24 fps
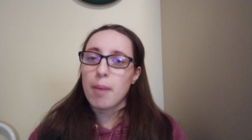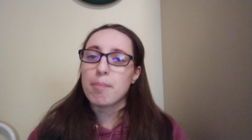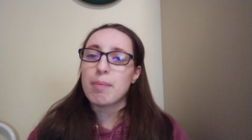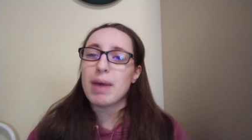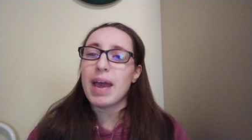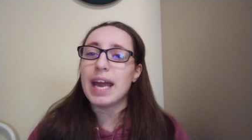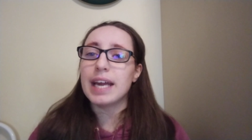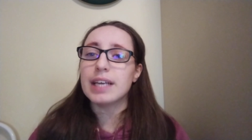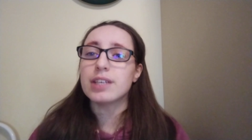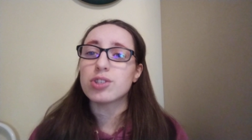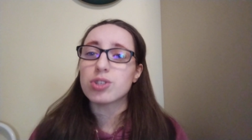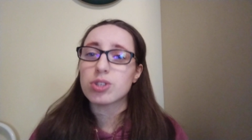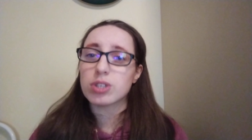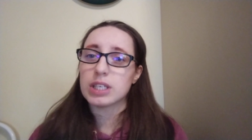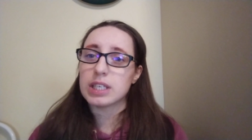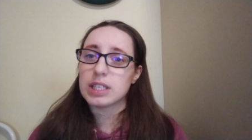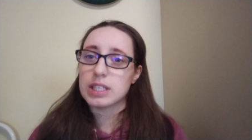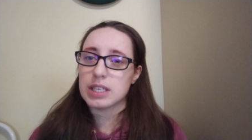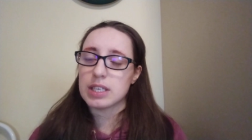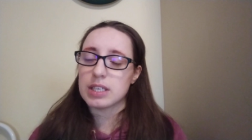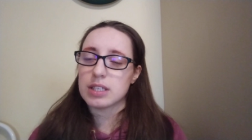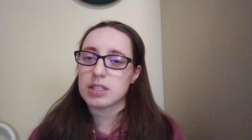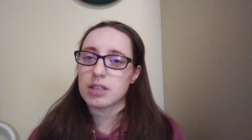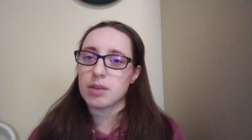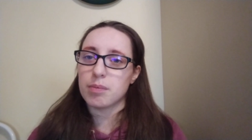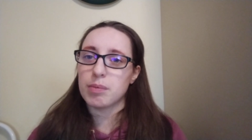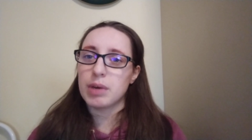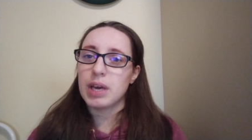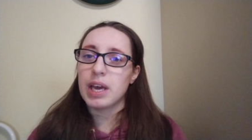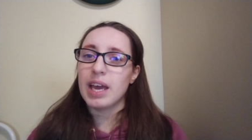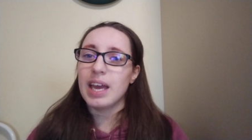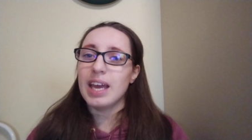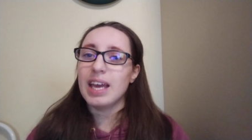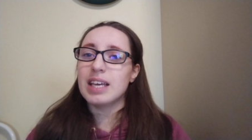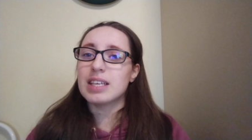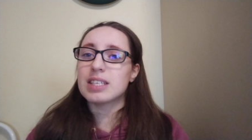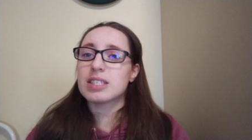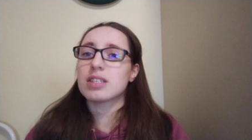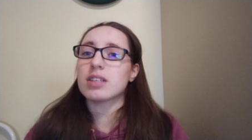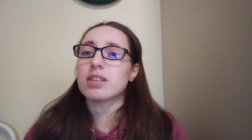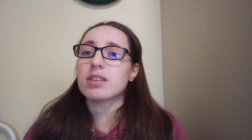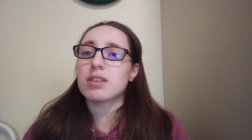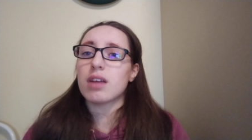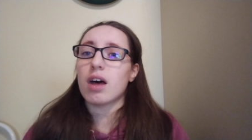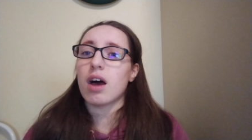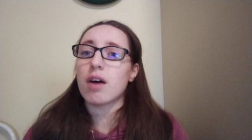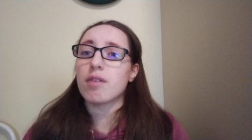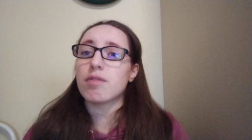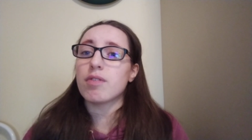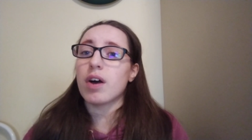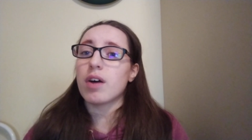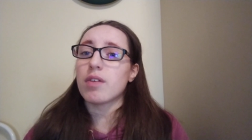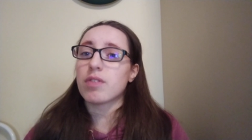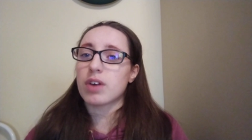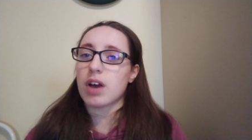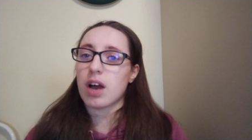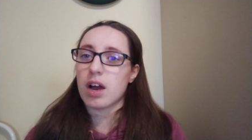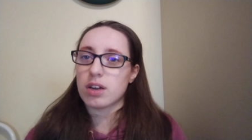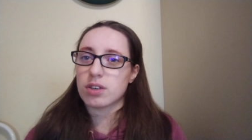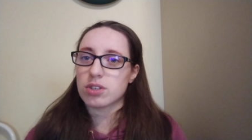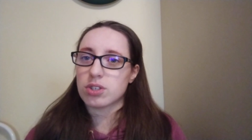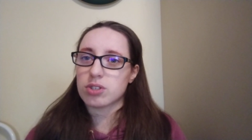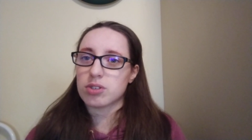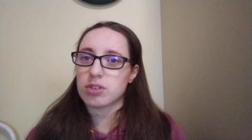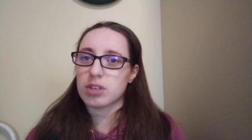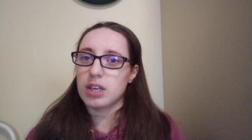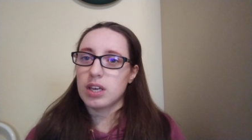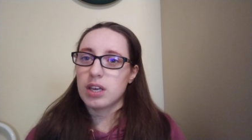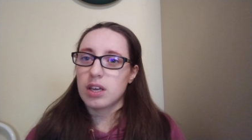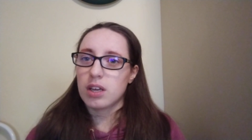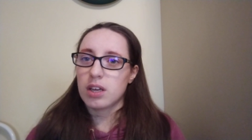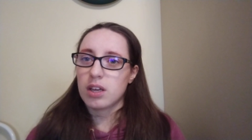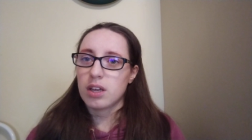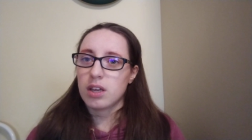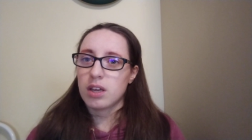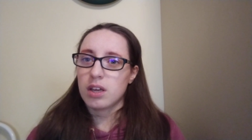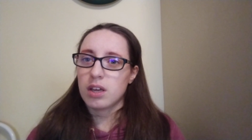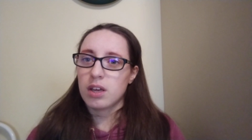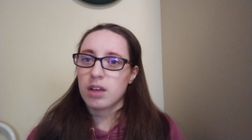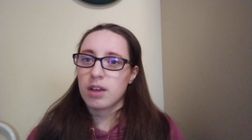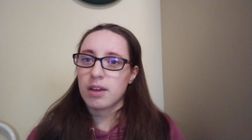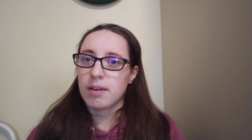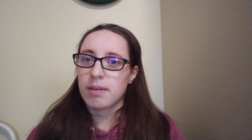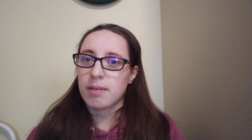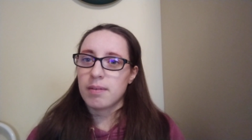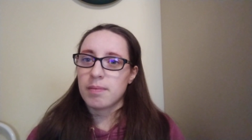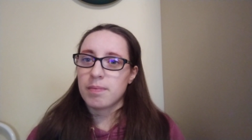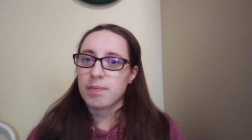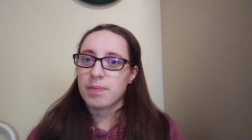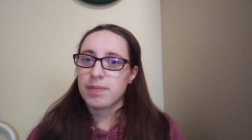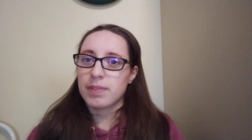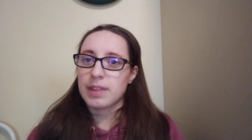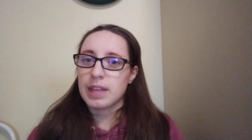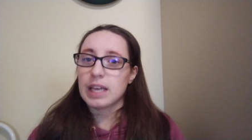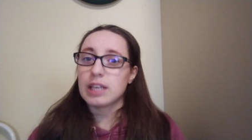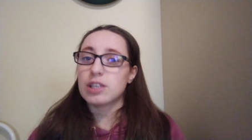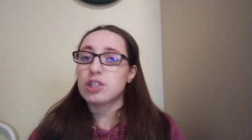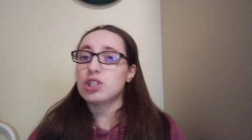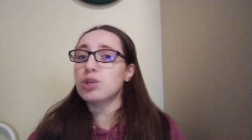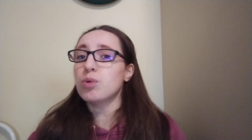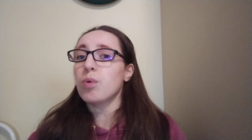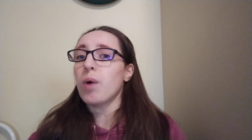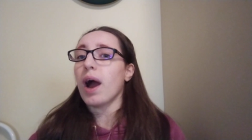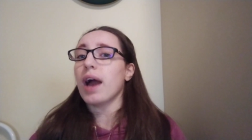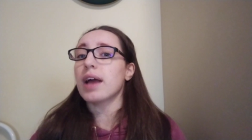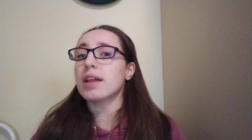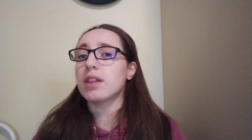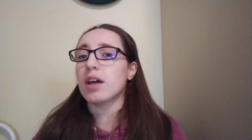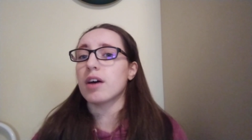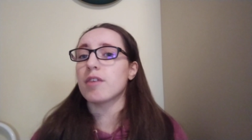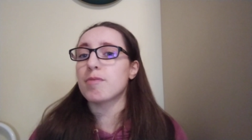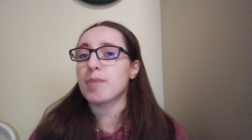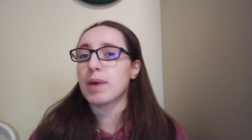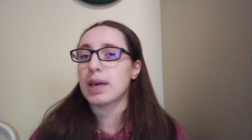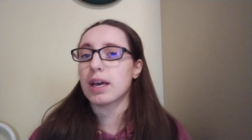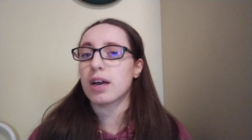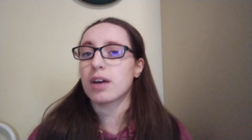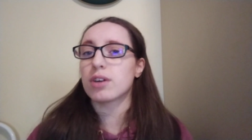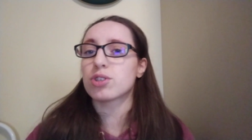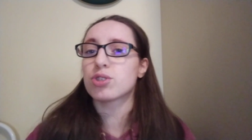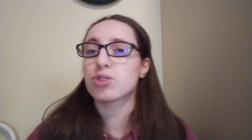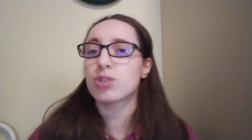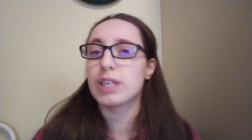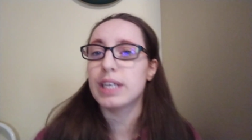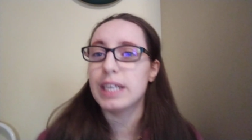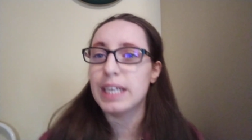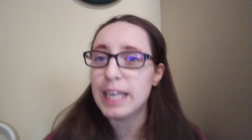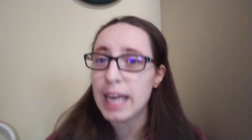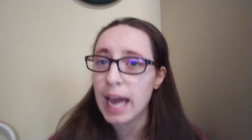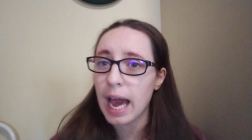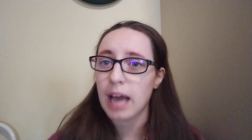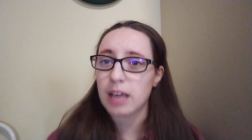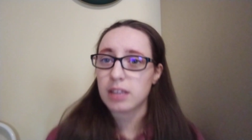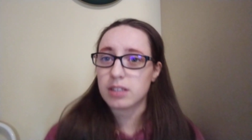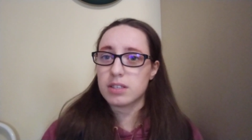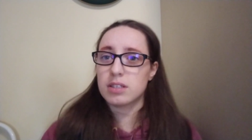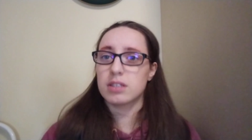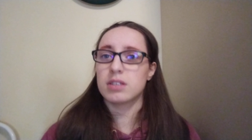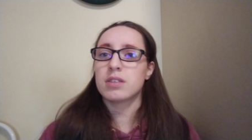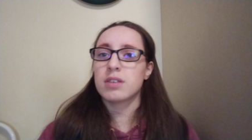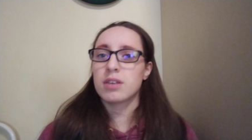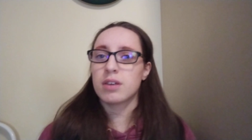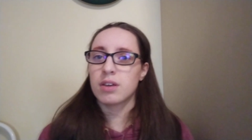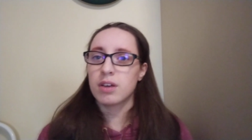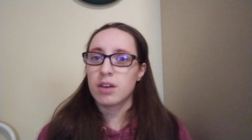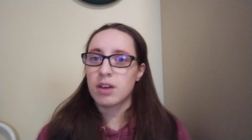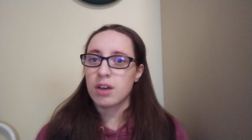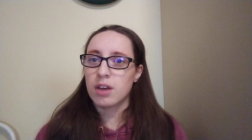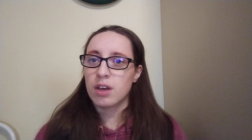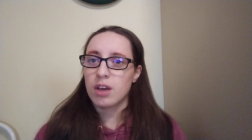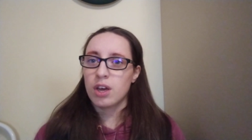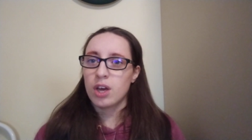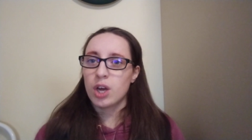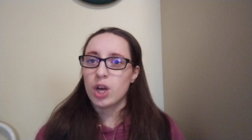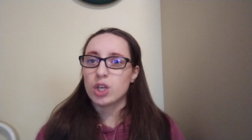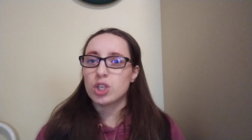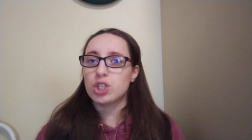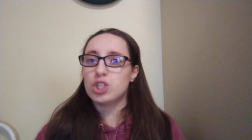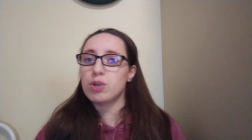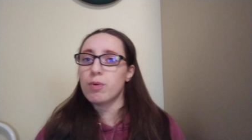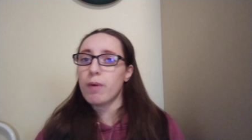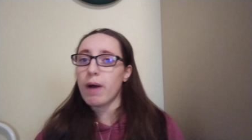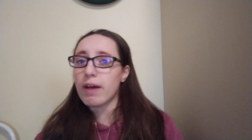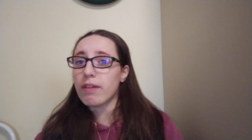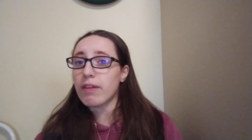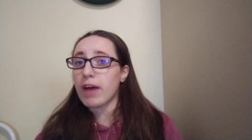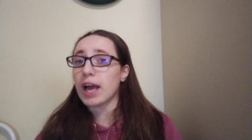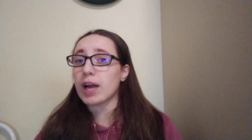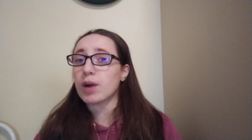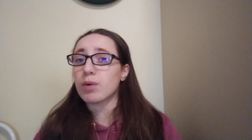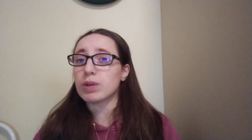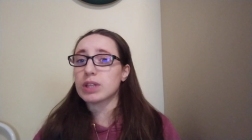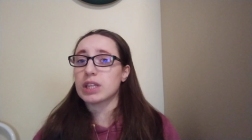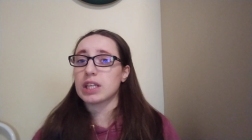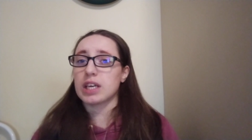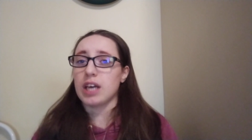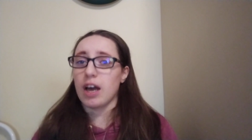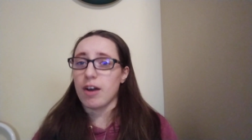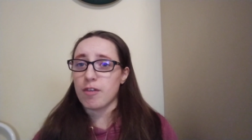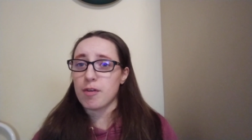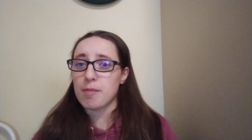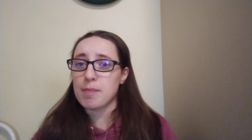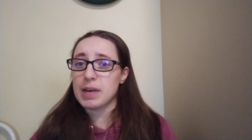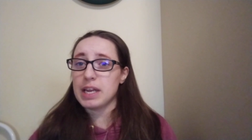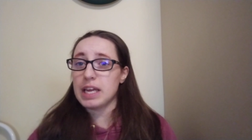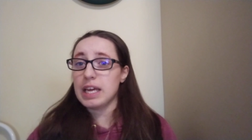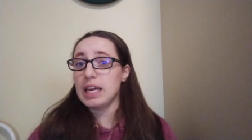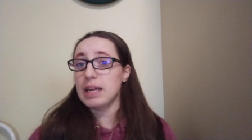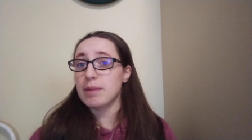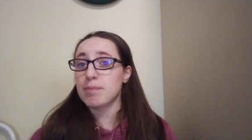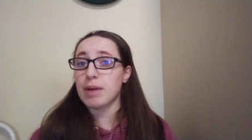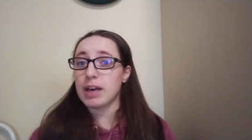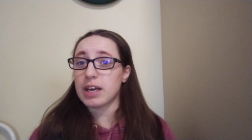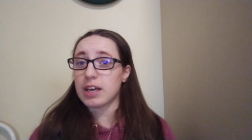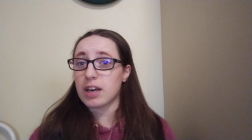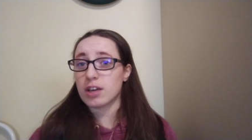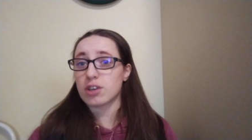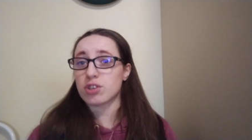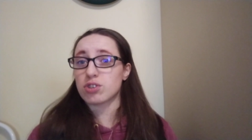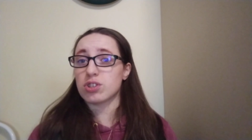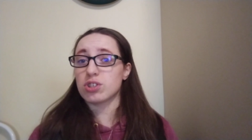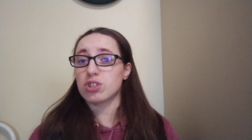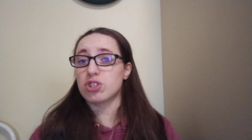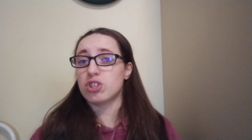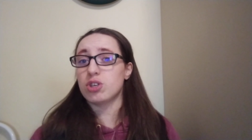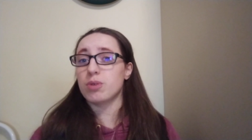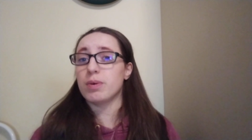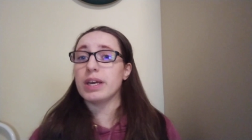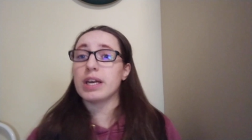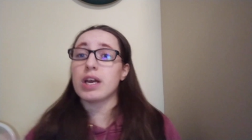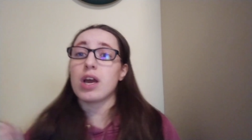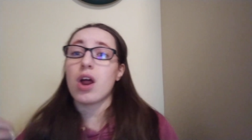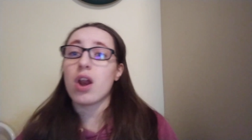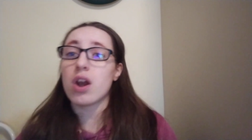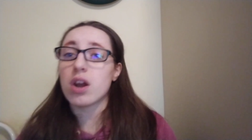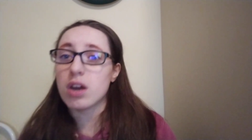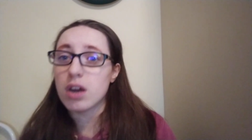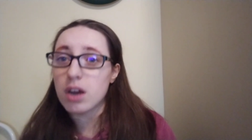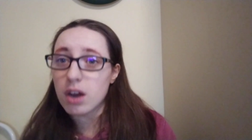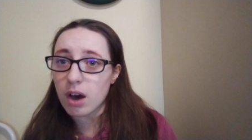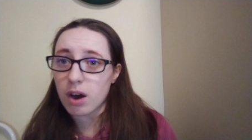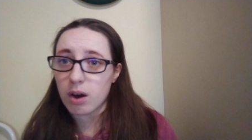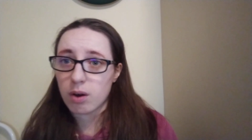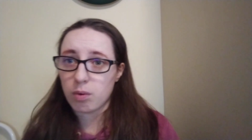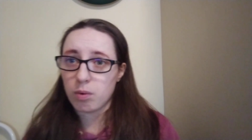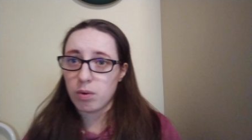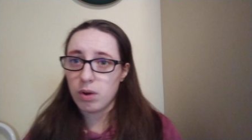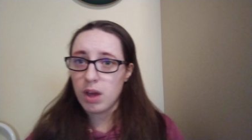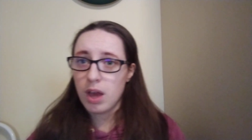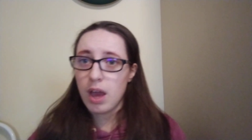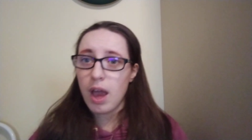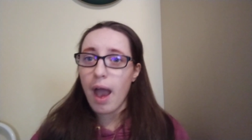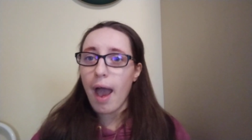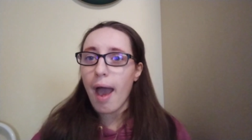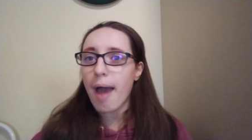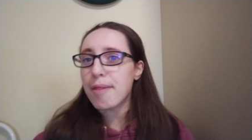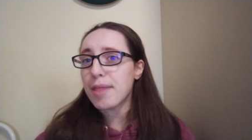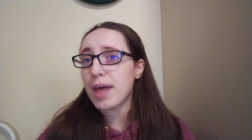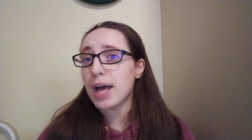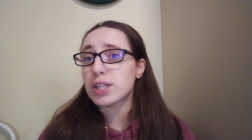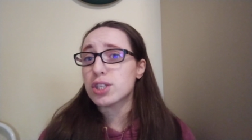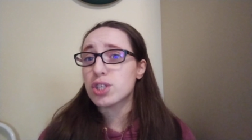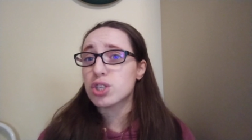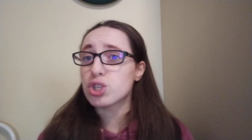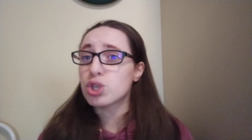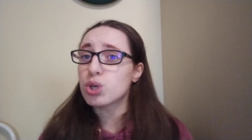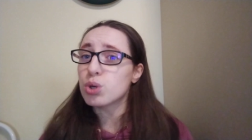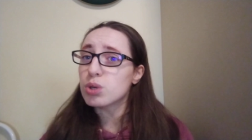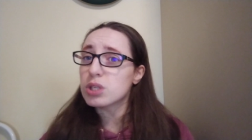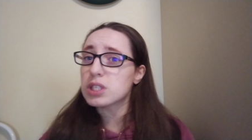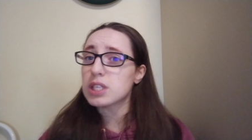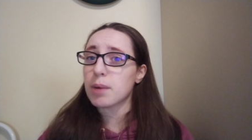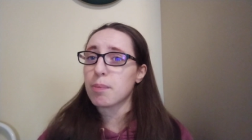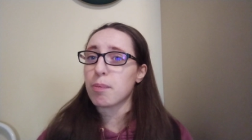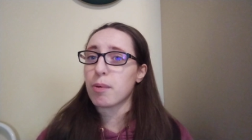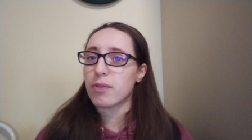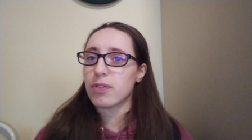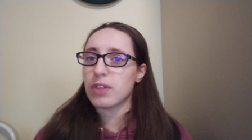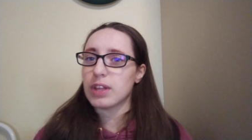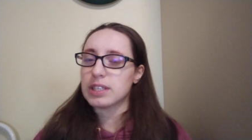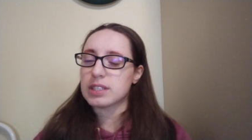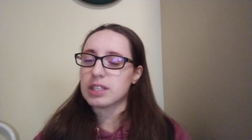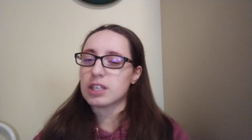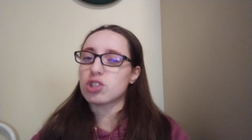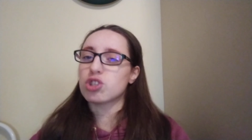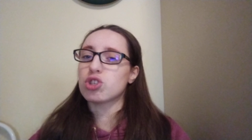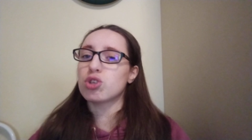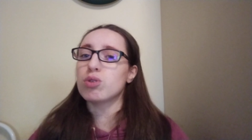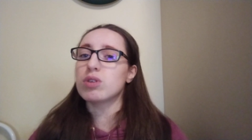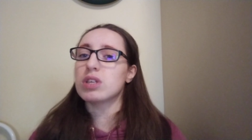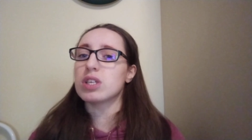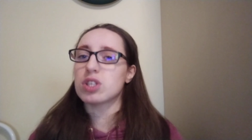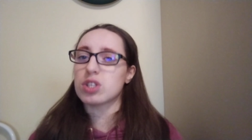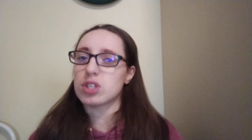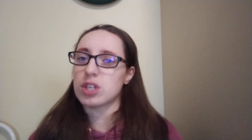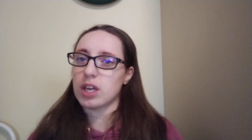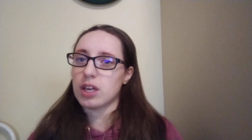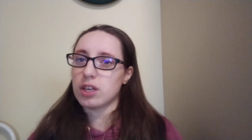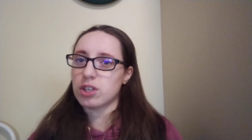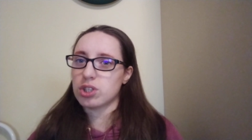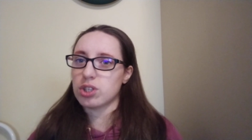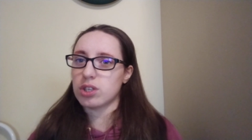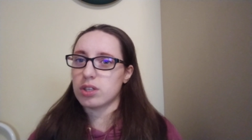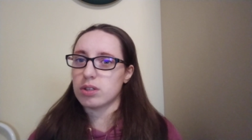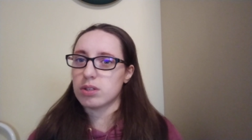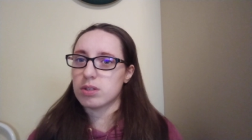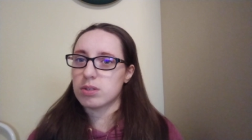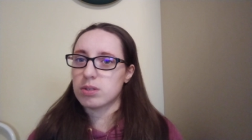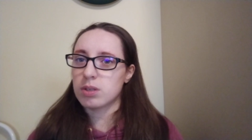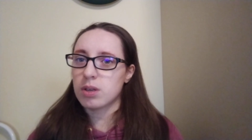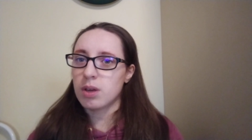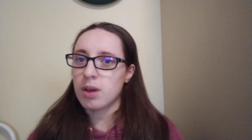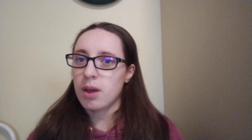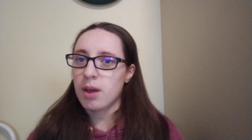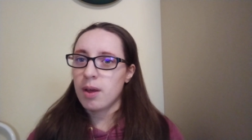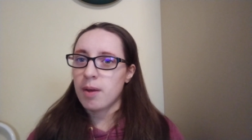Patriotism is the love of country. Do I love my country? Yes. Do I like what the government in my country is doing? No. And that's two separate things. That's two distinctions.